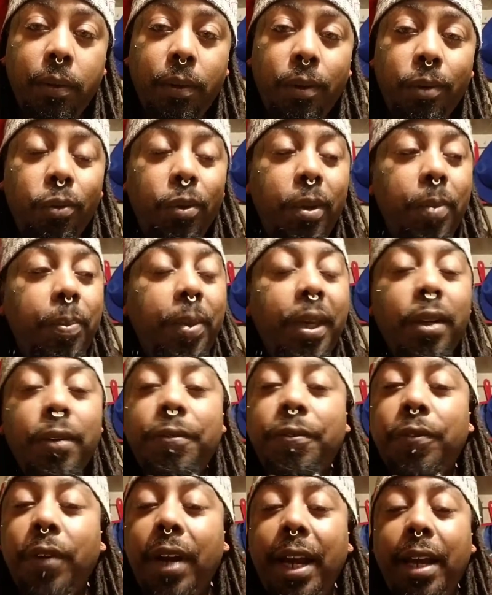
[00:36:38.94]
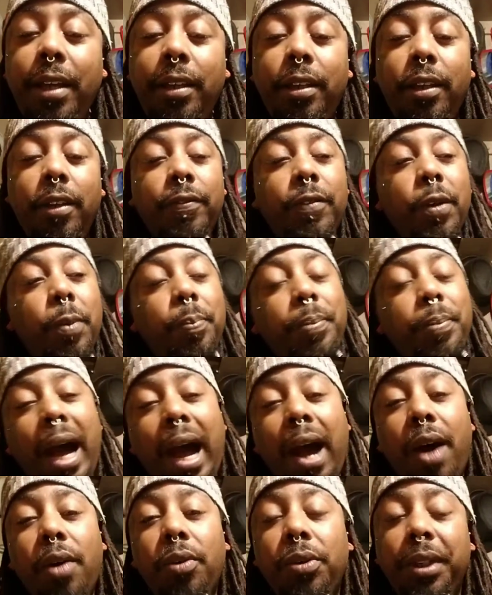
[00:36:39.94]
We be afraid of the
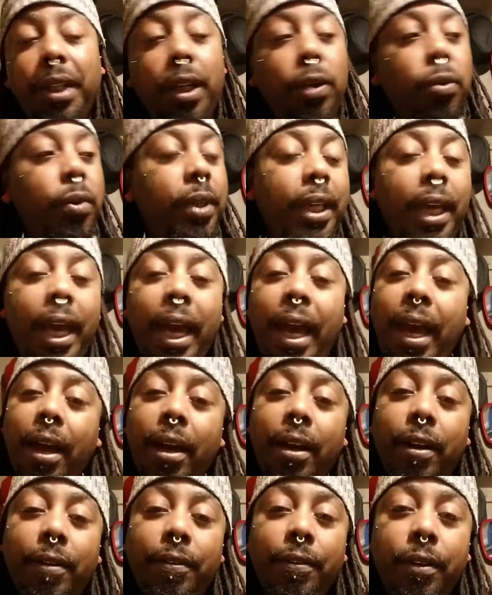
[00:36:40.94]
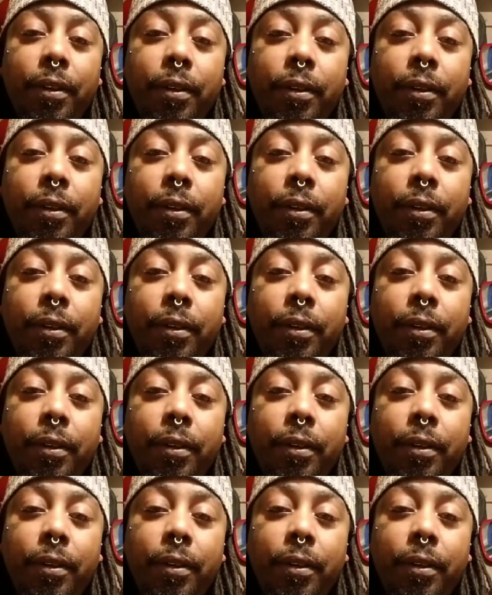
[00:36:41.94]
power that we have.